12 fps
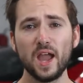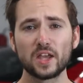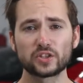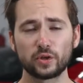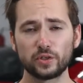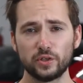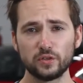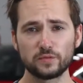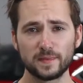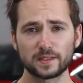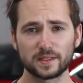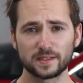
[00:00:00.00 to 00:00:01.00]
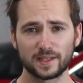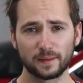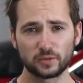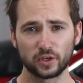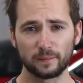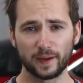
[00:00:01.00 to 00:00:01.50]
So a huge
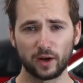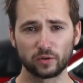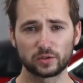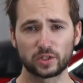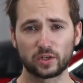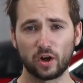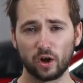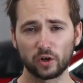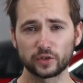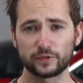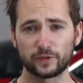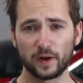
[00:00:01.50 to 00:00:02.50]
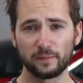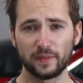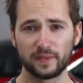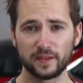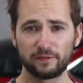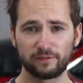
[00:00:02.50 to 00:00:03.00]
misconception about cars from
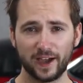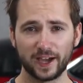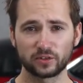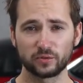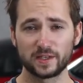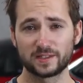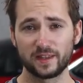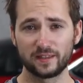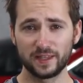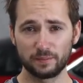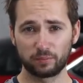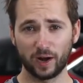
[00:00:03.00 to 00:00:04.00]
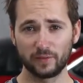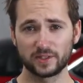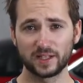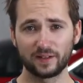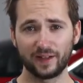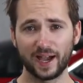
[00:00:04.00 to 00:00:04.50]
the factory is that the
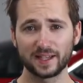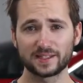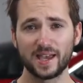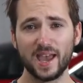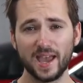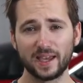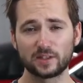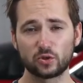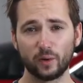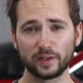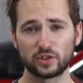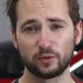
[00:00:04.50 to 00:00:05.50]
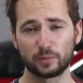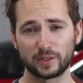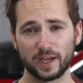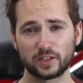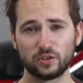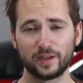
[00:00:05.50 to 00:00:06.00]
privacy glass is going to
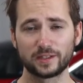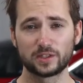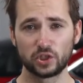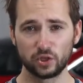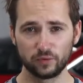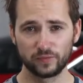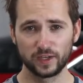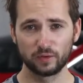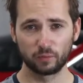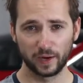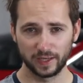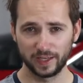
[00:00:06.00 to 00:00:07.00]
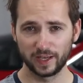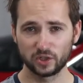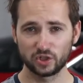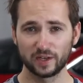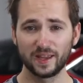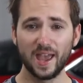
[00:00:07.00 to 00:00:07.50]
protect you against UV
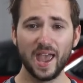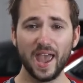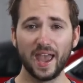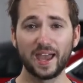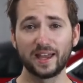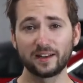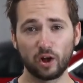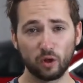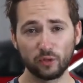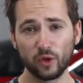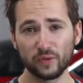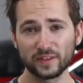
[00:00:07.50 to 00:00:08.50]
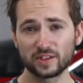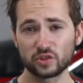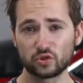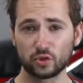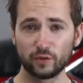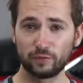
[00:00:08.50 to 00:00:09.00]
radiation. And although this is
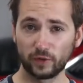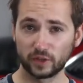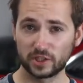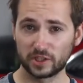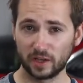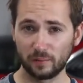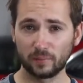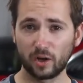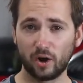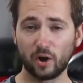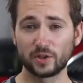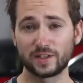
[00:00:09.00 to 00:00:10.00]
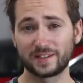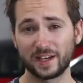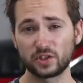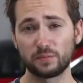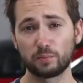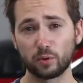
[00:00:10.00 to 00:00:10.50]
true for some cars, it's
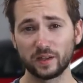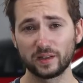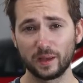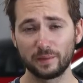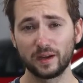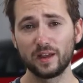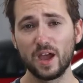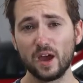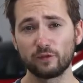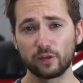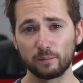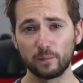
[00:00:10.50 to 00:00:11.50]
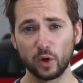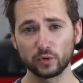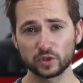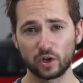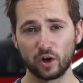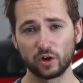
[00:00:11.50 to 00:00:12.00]
actually pretty limited. For
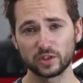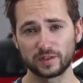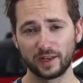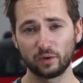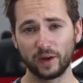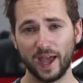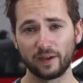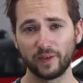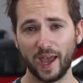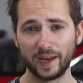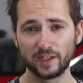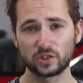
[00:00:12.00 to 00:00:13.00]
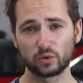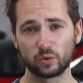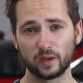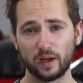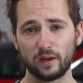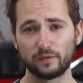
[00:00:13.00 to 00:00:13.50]
most cars, they don't have any
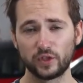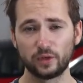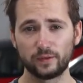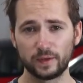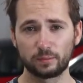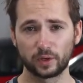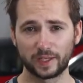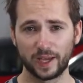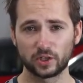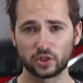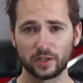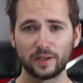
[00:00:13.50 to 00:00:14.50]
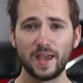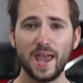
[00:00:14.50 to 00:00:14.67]
sort of UV protection.